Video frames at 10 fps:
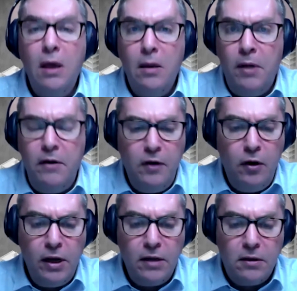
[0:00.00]
But if you
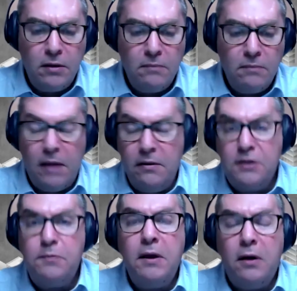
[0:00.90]
look at and
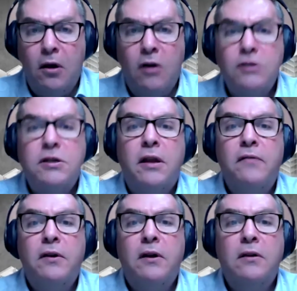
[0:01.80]
this being a large South
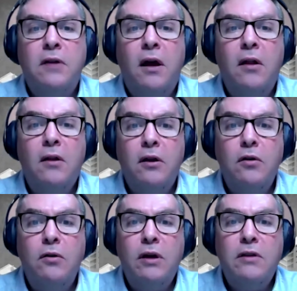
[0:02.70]
African telco, you
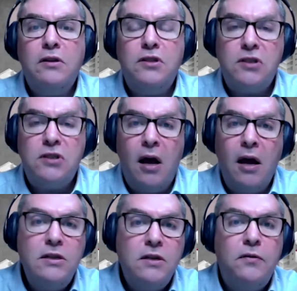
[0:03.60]
look at the
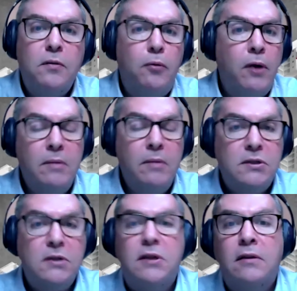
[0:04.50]
size of the
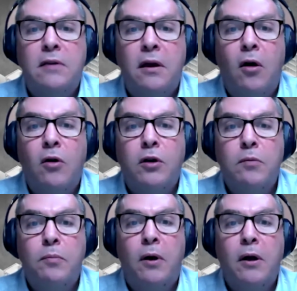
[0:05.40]
premises that they
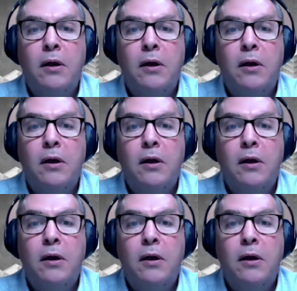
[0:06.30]
occupy.